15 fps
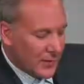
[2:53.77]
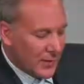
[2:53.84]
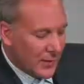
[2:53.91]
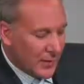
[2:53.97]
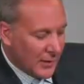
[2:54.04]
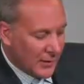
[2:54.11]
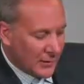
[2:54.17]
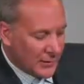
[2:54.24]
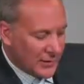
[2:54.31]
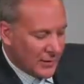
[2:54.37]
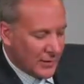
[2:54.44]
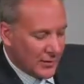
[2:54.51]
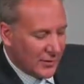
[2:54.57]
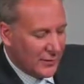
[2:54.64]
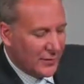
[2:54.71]
Here's
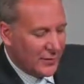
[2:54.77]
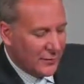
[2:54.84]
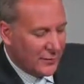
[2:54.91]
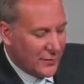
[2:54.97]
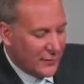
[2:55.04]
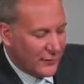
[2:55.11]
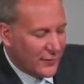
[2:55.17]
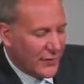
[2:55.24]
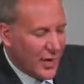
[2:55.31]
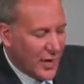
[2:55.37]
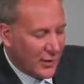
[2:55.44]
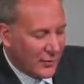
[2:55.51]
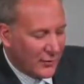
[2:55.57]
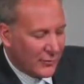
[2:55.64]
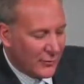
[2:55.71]
a
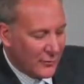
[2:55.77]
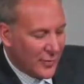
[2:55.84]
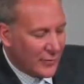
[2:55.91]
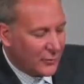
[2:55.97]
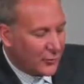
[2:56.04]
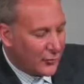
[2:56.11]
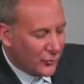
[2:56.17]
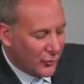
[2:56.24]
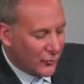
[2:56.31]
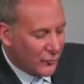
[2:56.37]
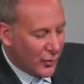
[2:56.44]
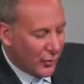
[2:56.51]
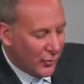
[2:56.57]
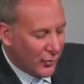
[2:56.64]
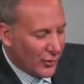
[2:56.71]
$50 Federal Reserve
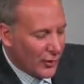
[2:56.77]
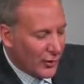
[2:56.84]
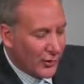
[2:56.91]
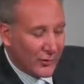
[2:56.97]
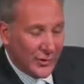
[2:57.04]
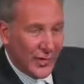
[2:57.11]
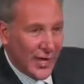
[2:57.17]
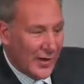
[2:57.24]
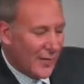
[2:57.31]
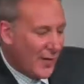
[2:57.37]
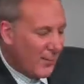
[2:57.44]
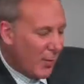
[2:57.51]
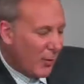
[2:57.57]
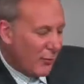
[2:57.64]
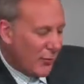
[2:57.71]
note. Today they
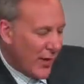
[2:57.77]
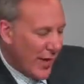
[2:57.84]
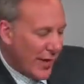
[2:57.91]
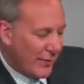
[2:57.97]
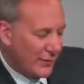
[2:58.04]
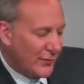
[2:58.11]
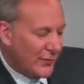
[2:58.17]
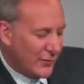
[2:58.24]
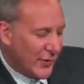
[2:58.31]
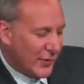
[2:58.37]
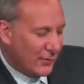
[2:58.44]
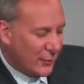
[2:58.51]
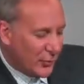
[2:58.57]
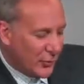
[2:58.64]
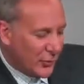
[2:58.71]
both have the
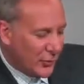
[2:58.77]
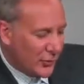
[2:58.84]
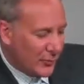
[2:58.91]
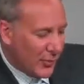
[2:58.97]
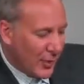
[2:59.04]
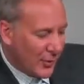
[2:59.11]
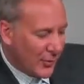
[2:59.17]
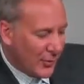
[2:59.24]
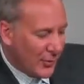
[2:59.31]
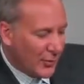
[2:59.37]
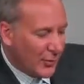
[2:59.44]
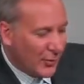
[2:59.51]
same purchasing power.